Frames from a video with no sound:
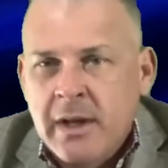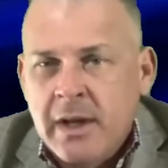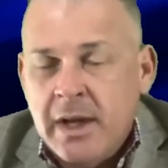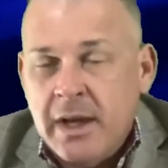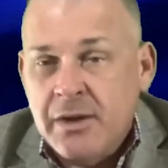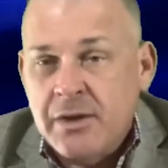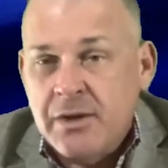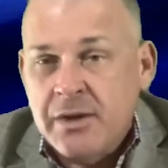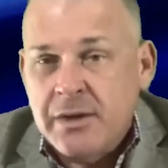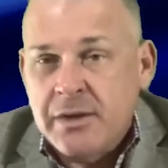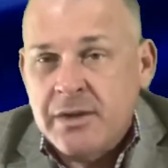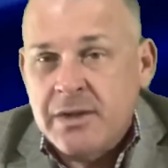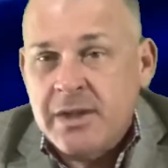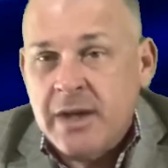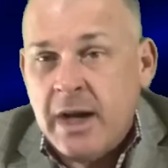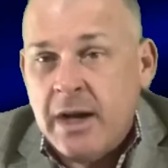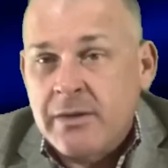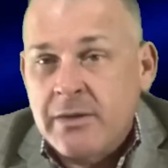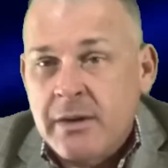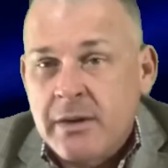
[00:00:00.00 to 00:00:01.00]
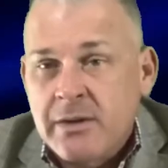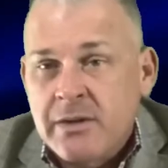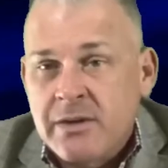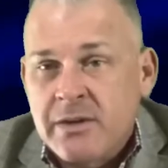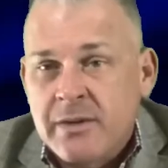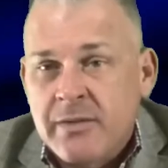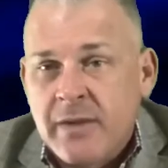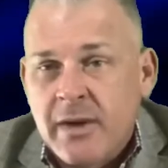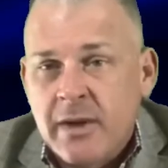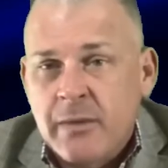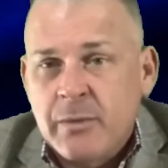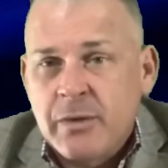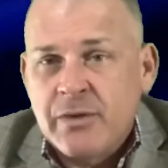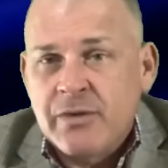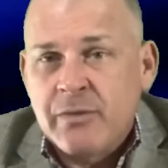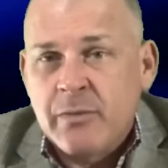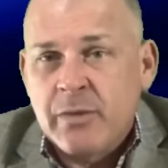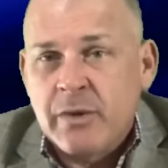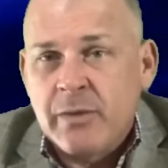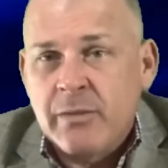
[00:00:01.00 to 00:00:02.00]
Engineers, contractors, and developers
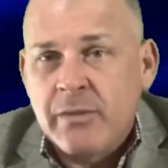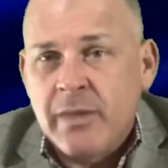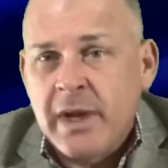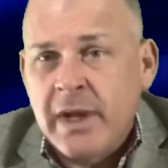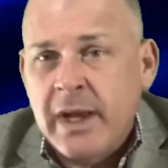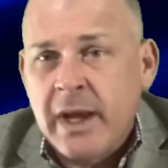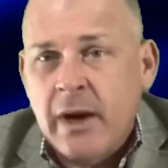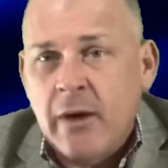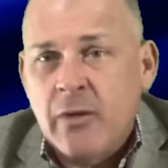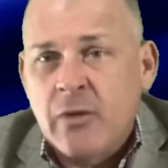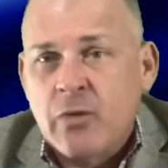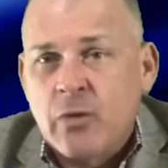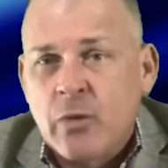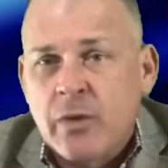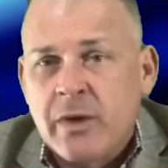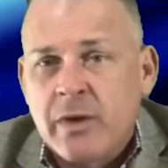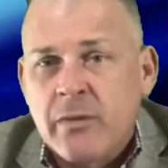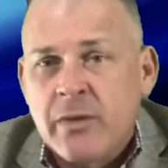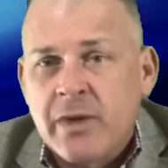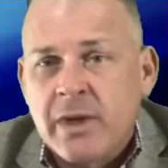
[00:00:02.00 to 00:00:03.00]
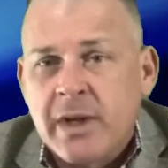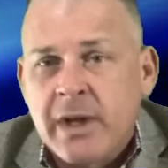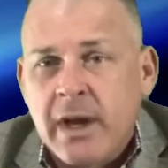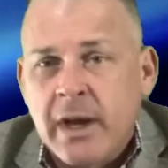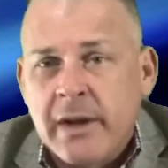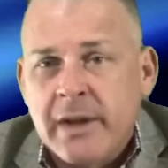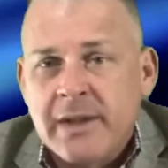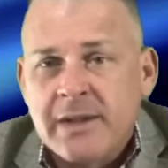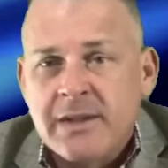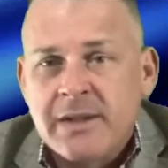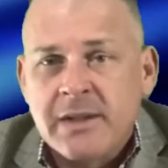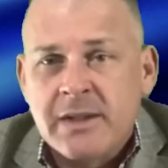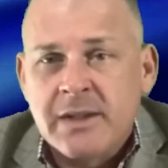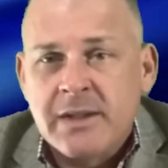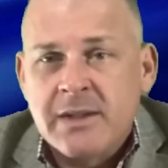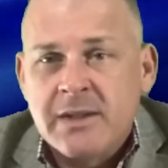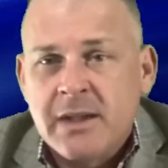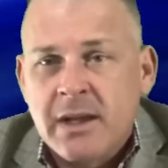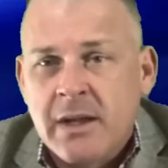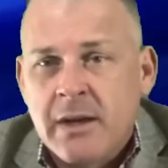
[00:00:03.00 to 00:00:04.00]
have put many hours working with the county and
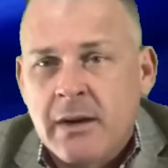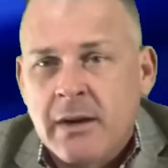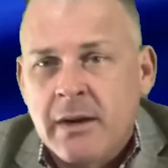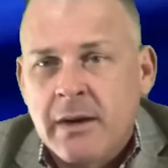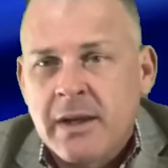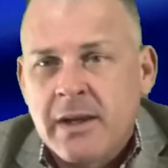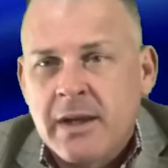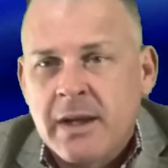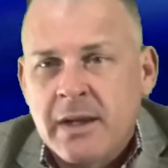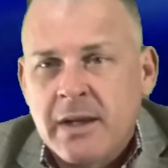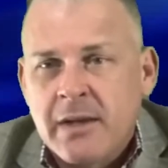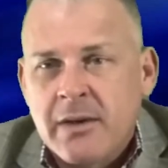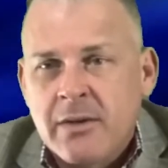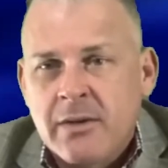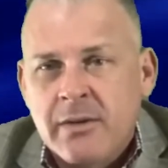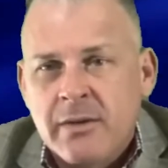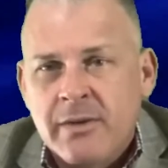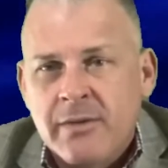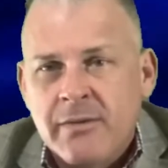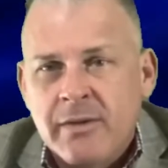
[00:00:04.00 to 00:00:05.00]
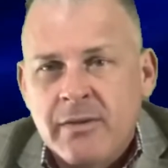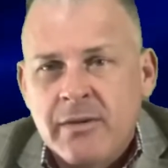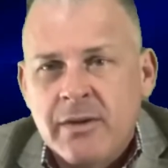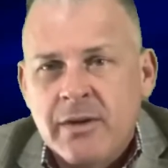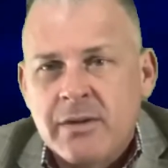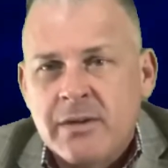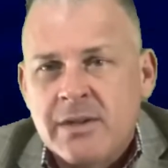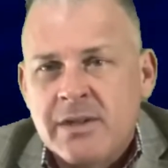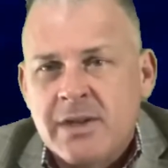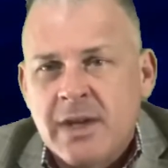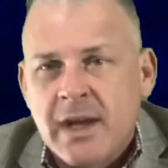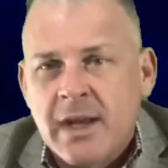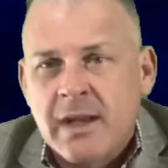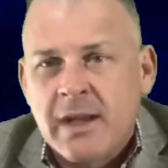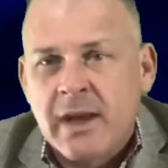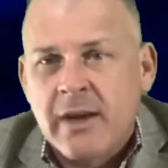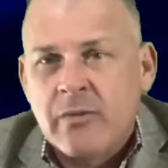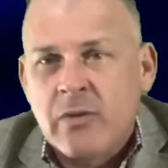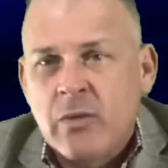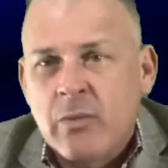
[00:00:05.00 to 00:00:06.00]
cities and are getting to a 50-year design
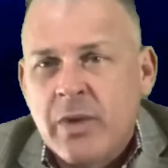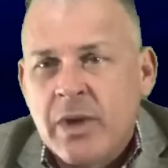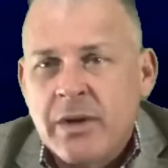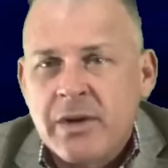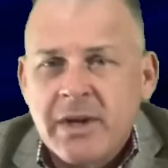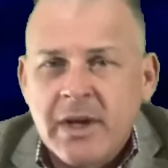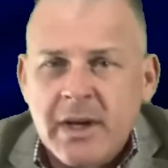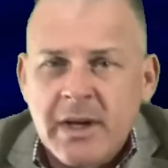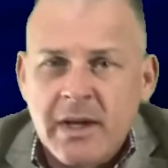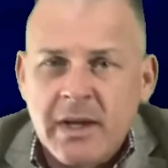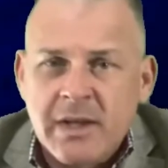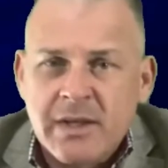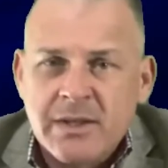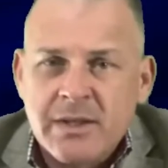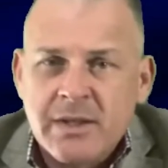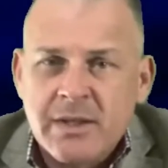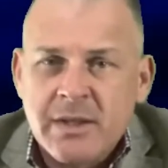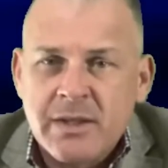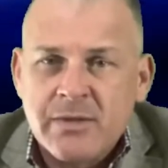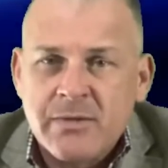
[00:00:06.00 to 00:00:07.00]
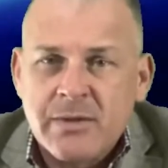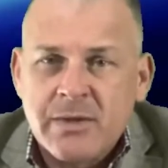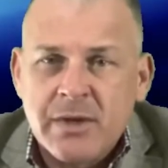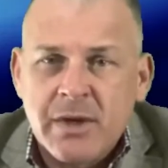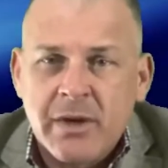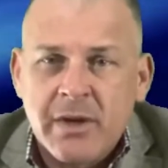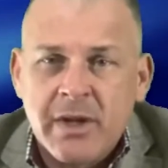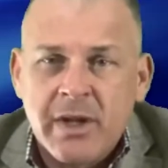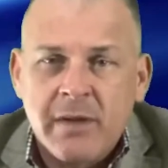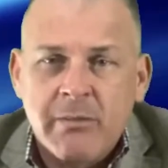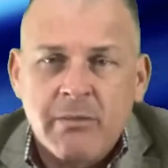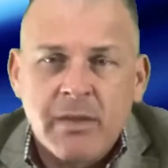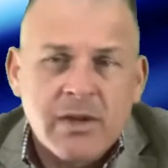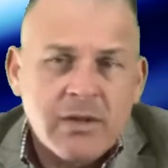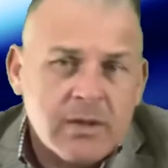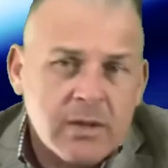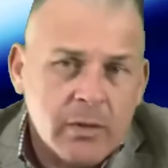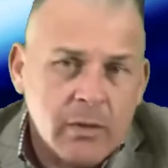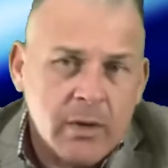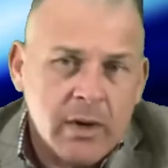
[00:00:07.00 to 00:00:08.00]
life with better technology that is resulting in
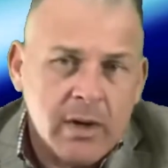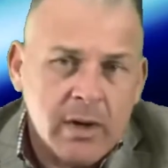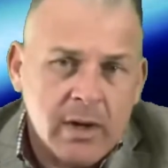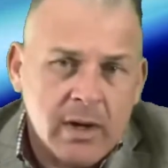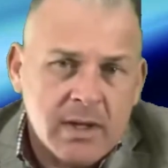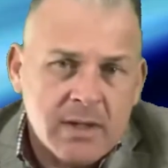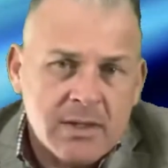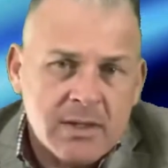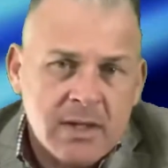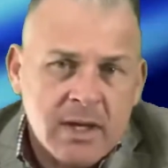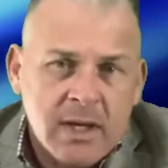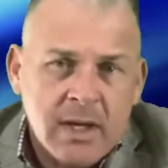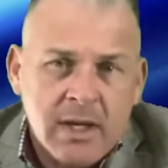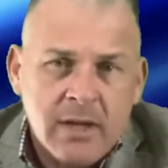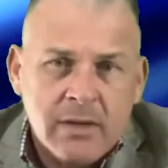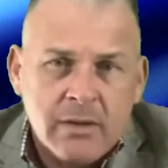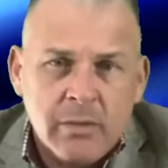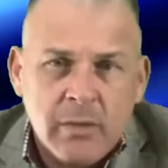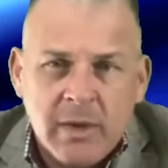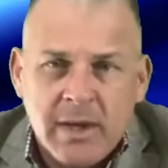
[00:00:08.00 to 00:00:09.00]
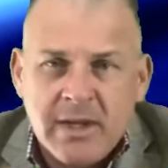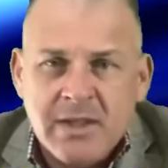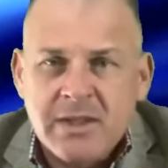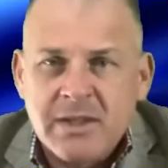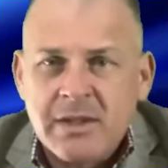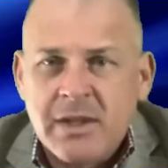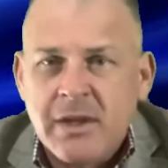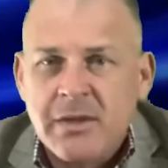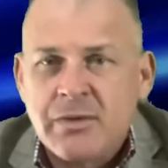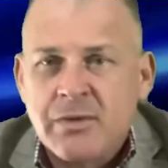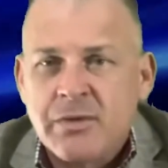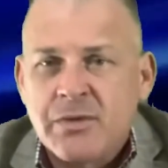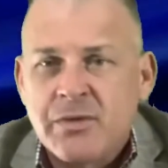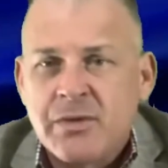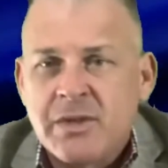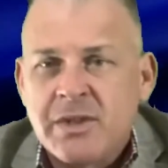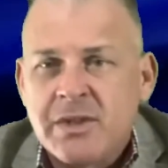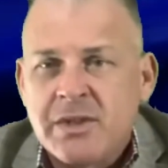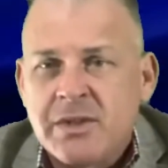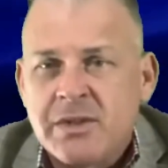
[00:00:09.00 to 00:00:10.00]
much lower costs to place industrial
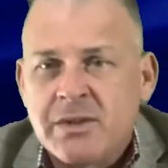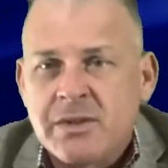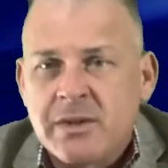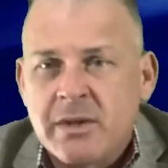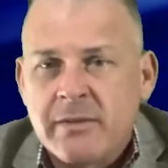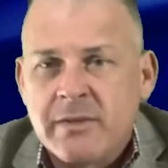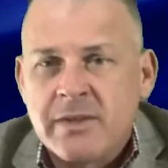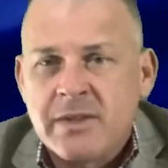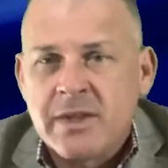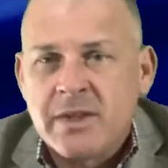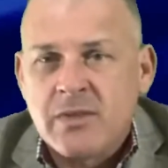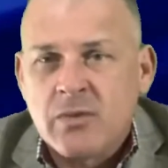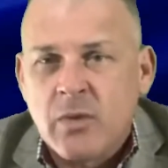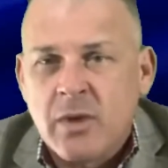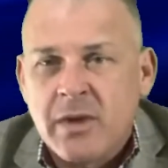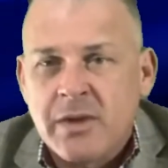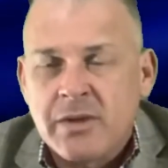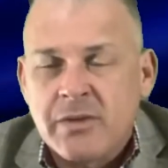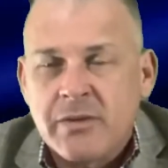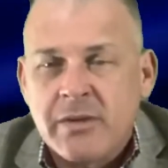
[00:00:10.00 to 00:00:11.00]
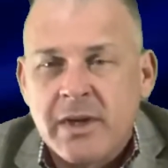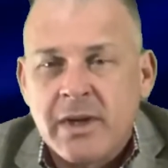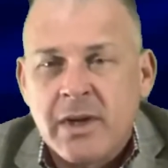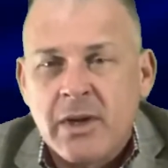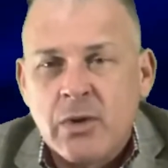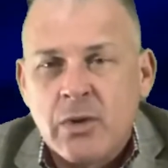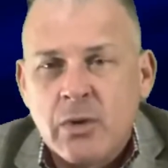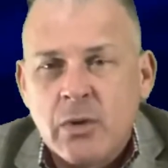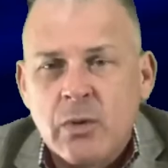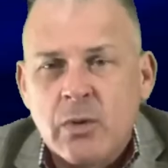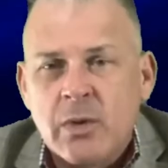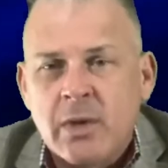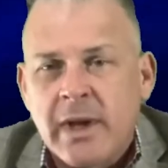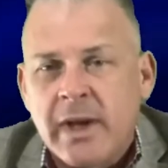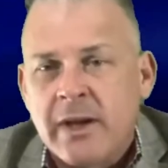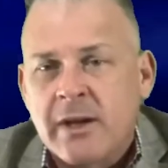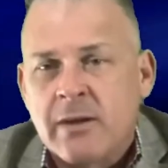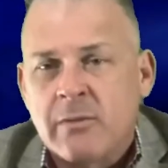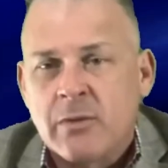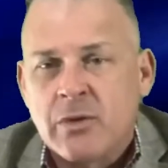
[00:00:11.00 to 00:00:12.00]
streets into service, as well as create a new
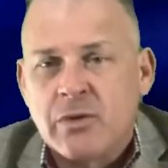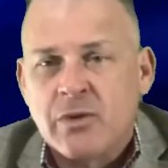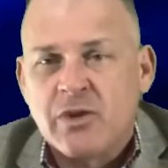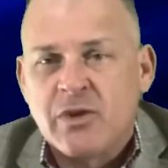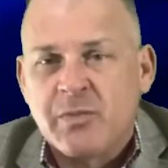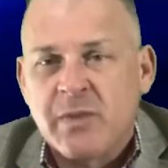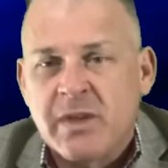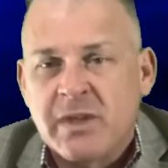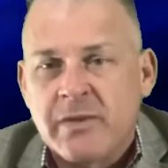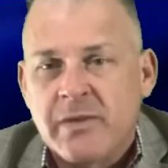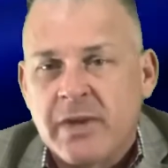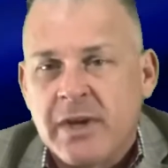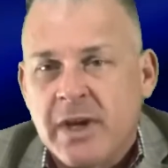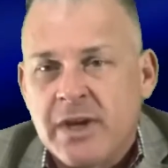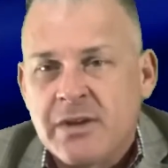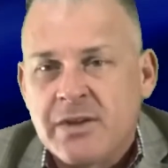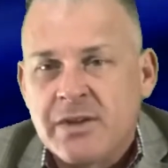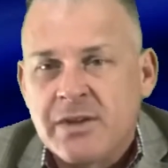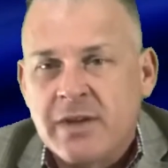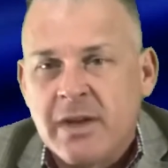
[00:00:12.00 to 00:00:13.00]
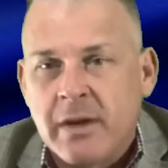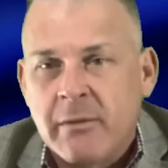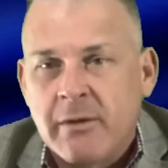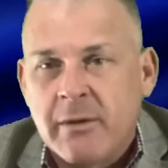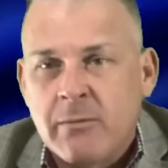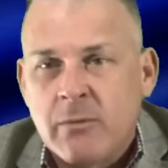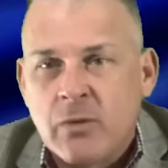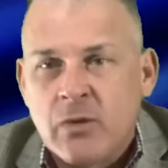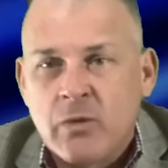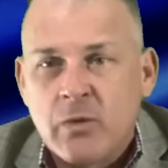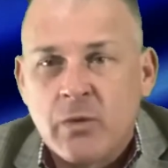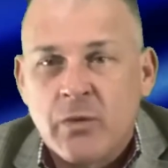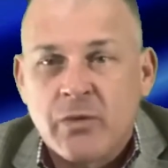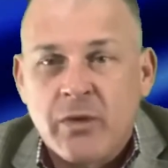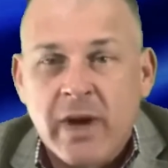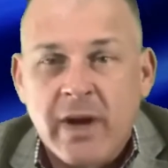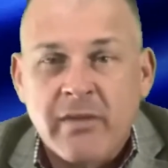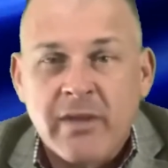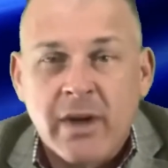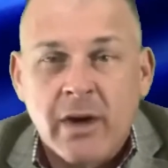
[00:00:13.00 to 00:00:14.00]
light commercial specification segment, which will
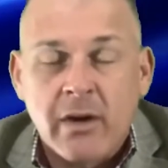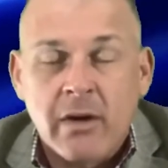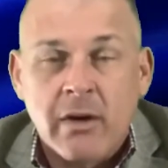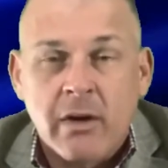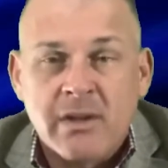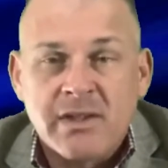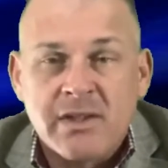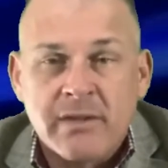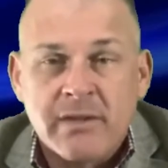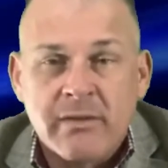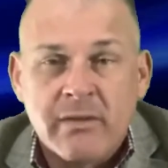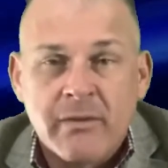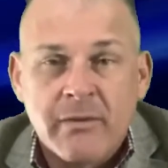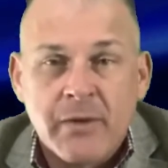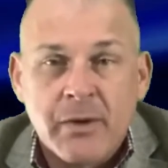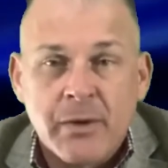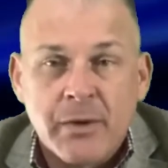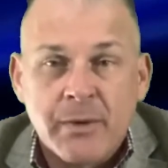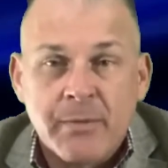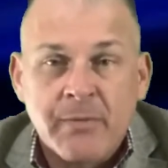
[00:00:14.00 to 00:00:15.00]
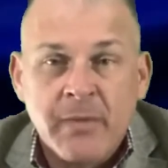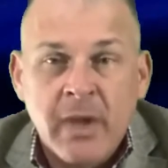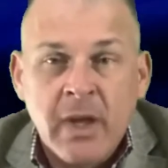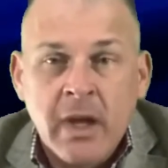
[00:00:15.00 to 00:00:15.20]
drive down costs even further.